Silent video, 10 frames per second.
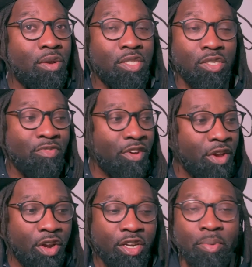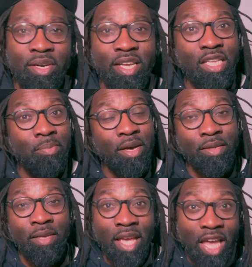It's very hard to predict,
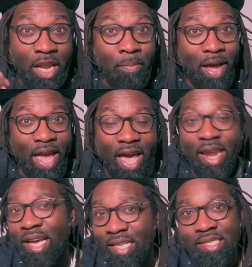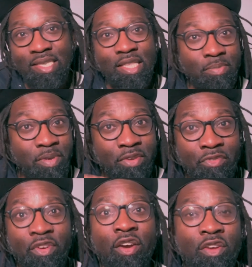but in my head, I can see this being
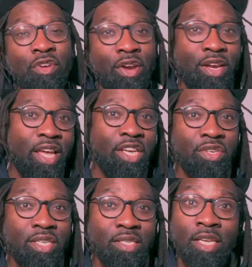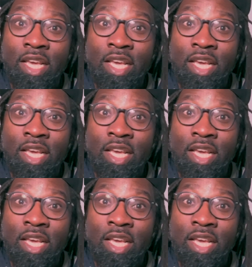very, very dangerous.